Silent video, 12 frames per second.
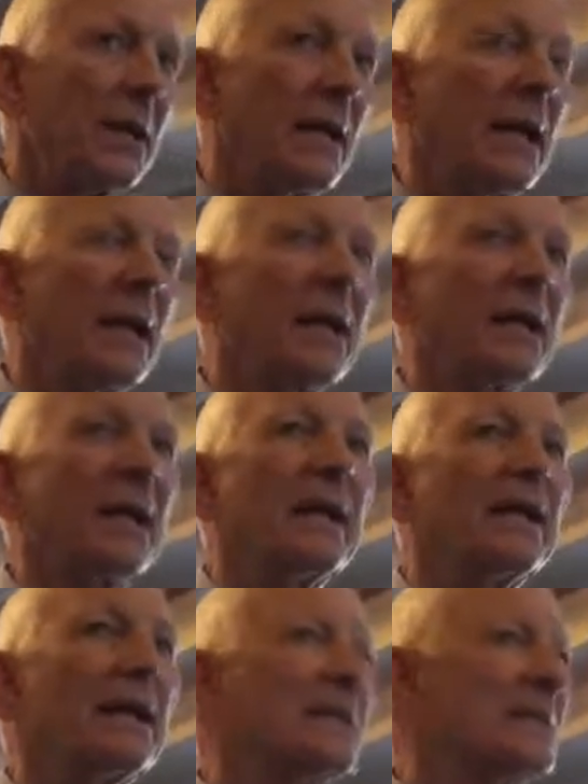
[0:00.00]

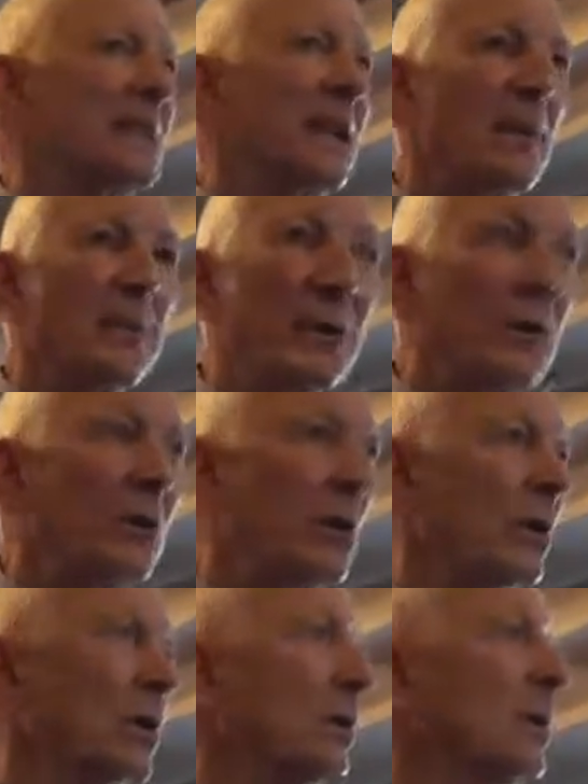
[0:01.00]
A
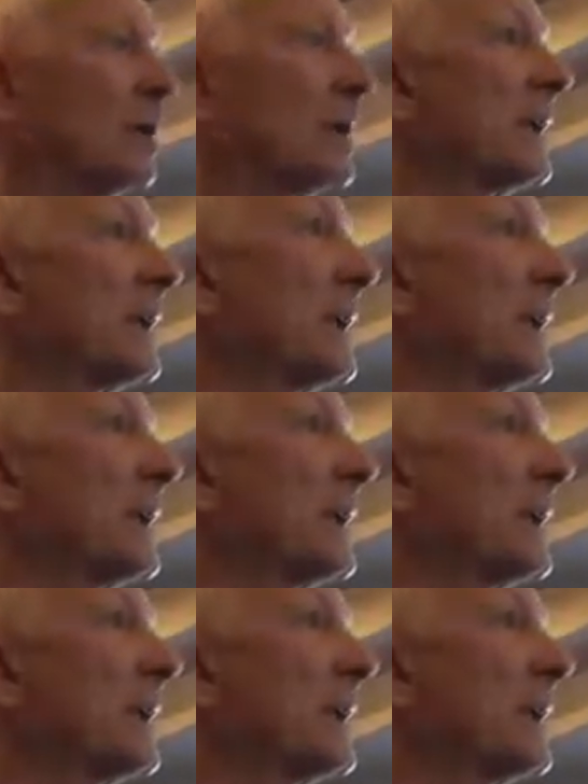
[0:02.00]
typical